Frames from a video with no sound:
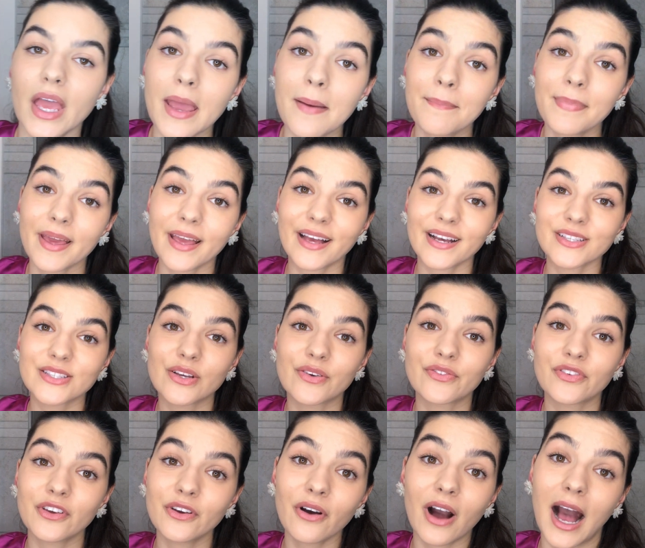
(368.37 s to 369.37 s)
And because
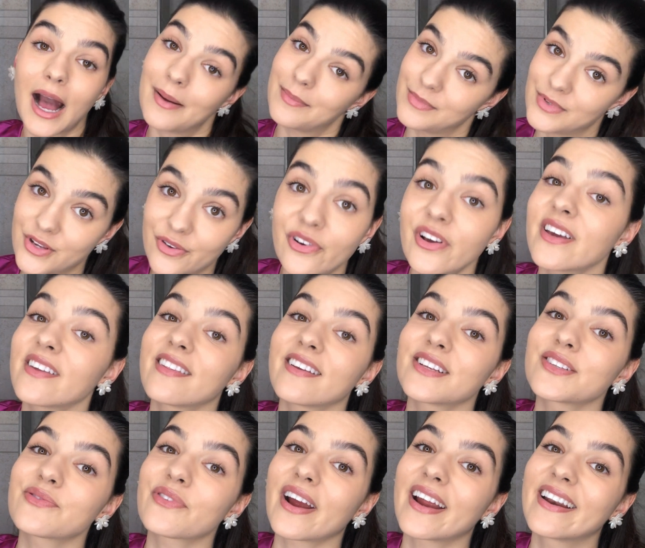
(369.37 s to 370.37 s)
of you, I'm doing
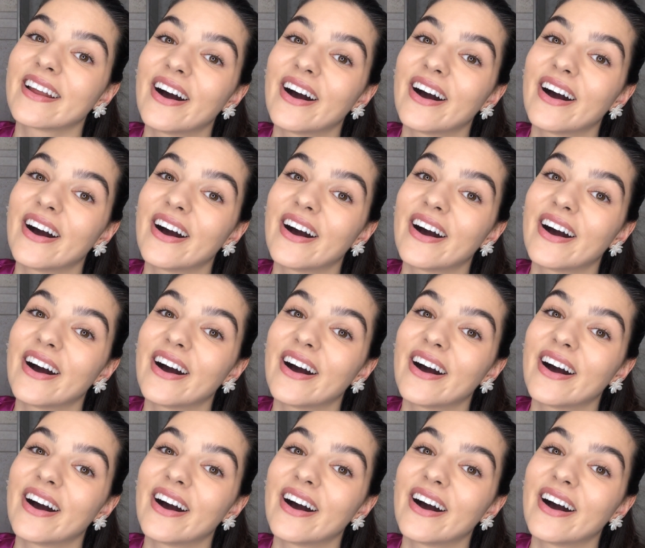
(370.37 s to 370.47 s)
this right